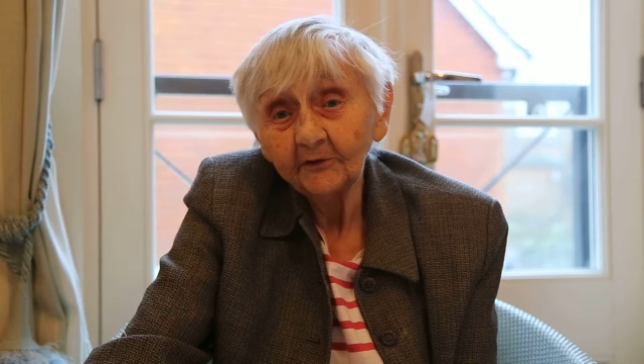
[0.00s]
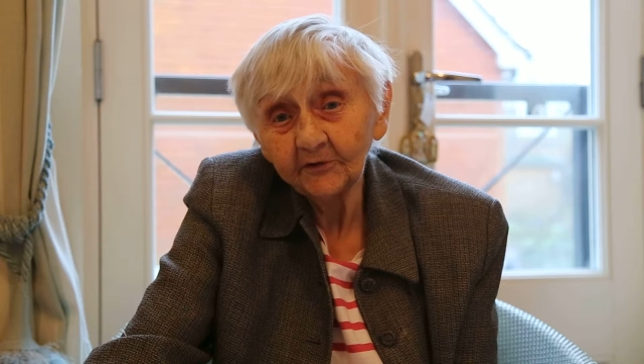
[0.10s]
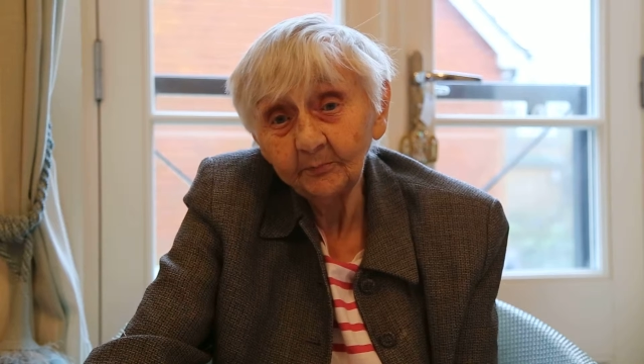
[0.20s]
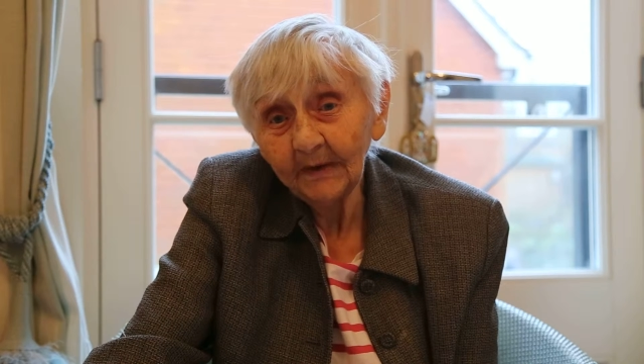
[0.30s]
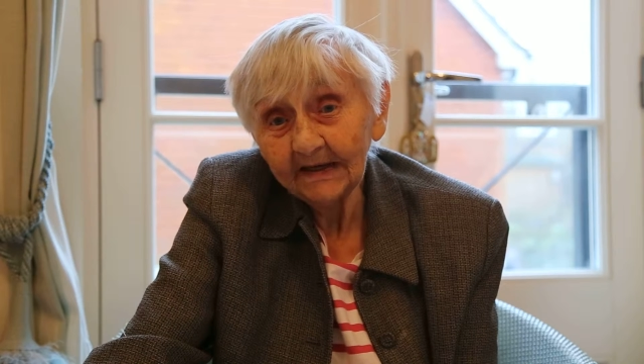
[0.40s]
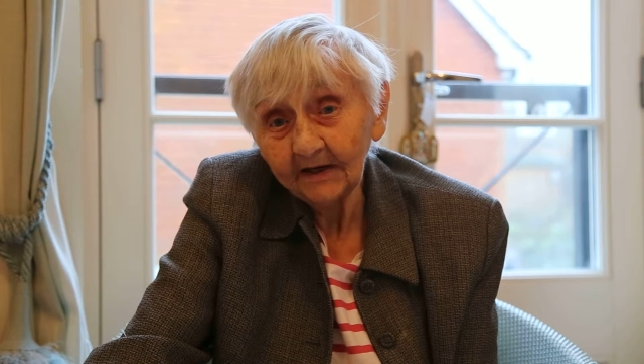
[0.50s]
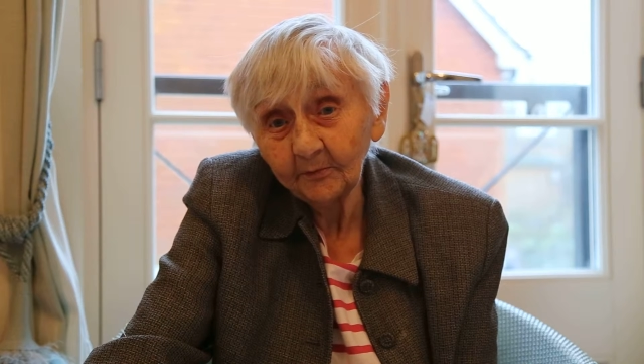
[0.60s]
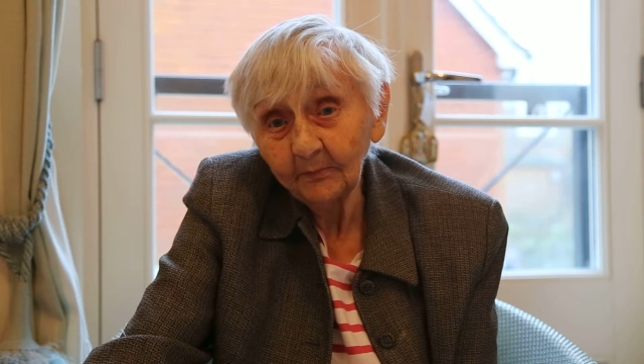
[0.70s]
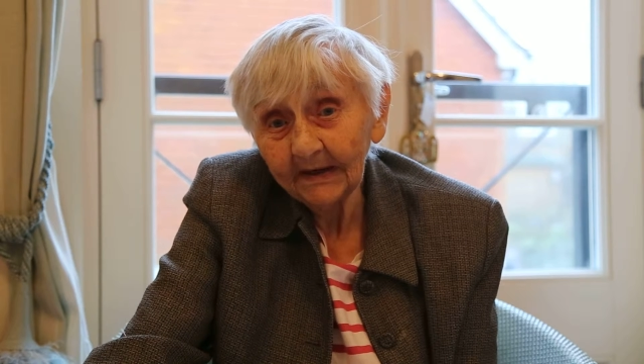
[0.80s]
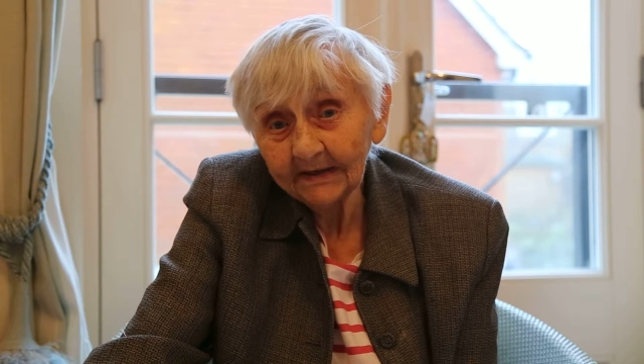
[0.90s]
to
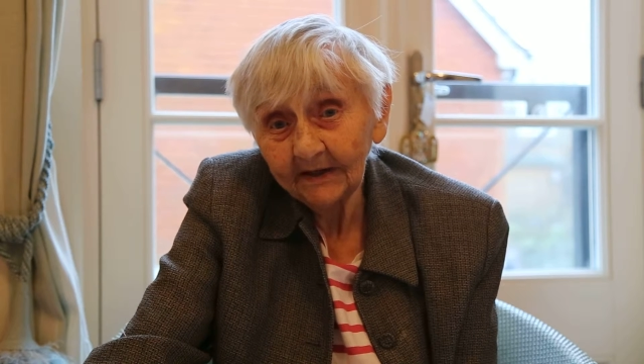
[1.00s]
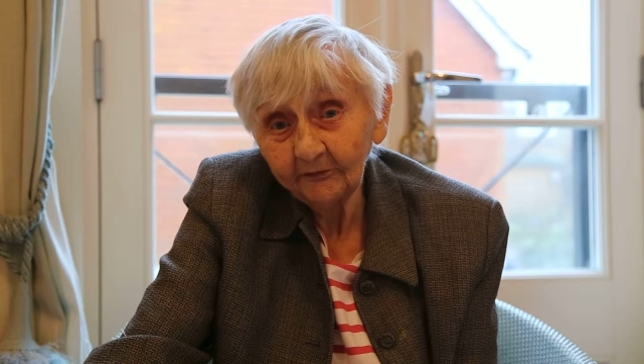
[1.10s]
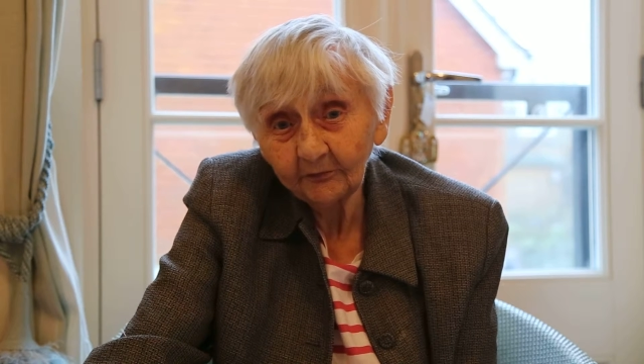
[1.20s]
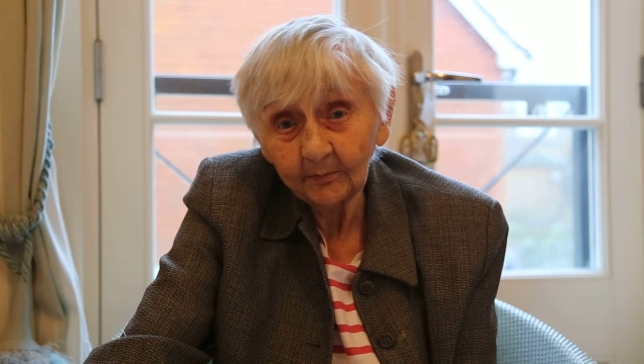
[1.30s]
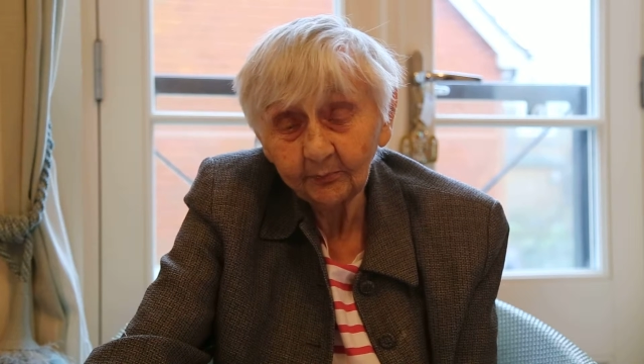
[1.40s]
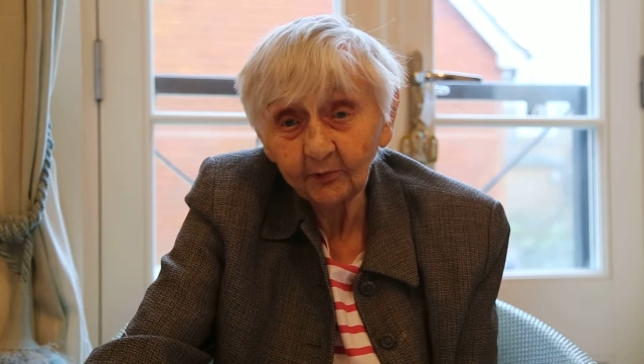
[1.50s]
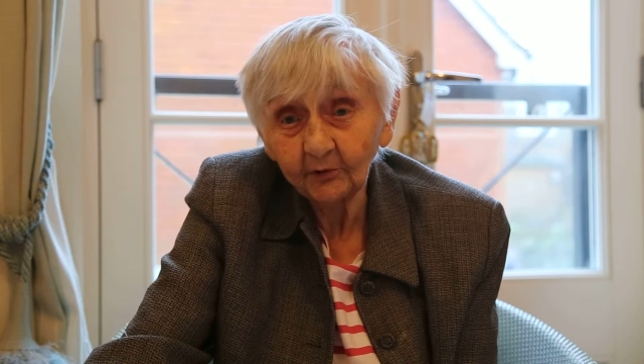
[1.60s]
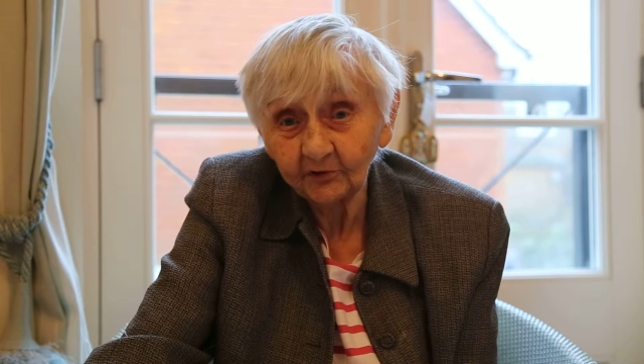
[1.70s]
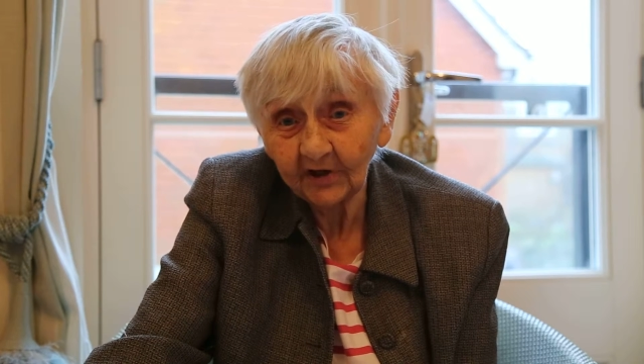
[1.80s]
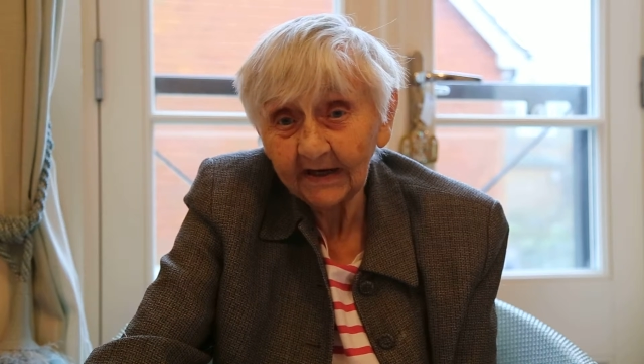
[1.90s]
make money for a
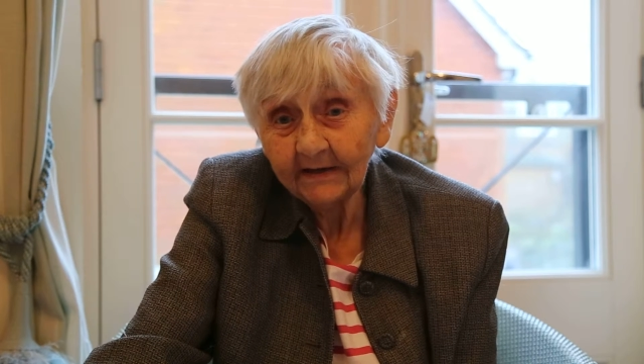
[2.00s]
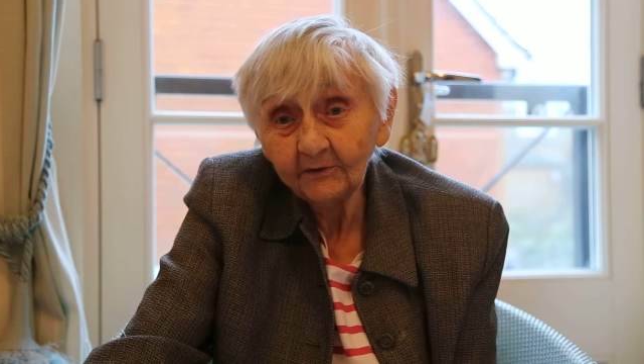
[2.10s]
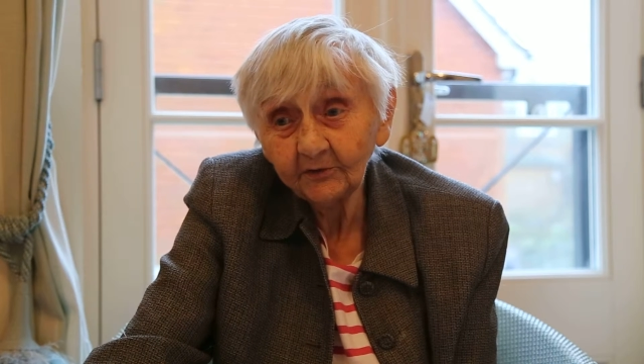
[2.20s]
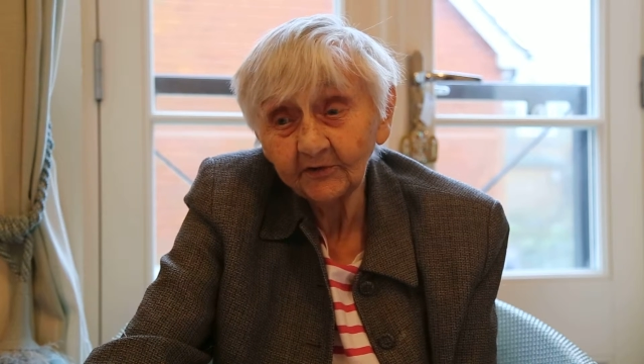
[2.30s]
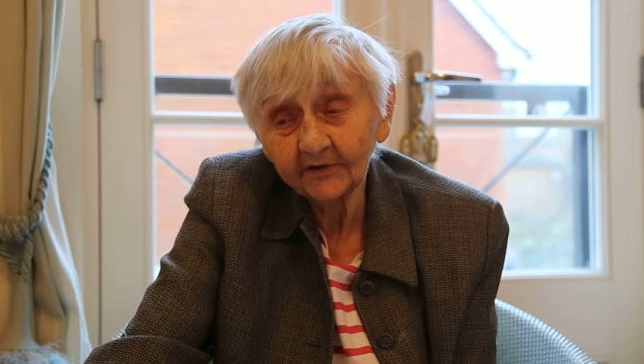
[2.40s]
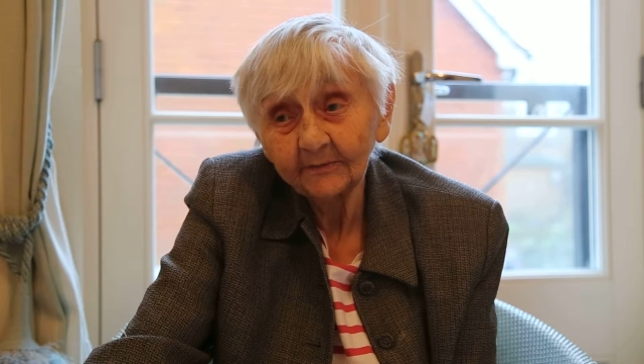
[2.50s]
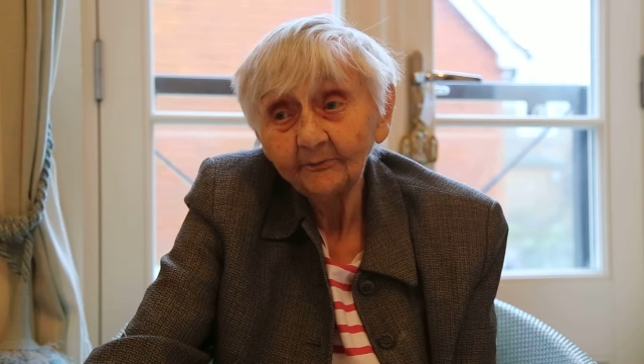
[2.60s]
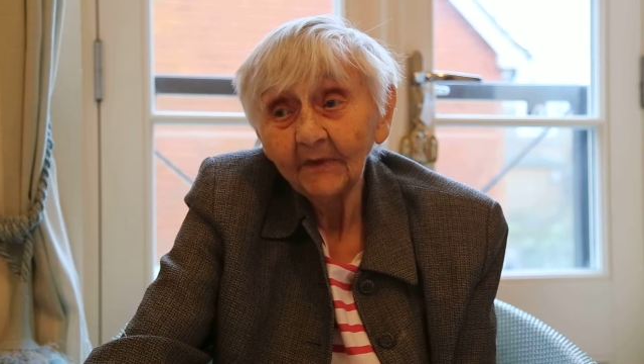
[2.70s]
project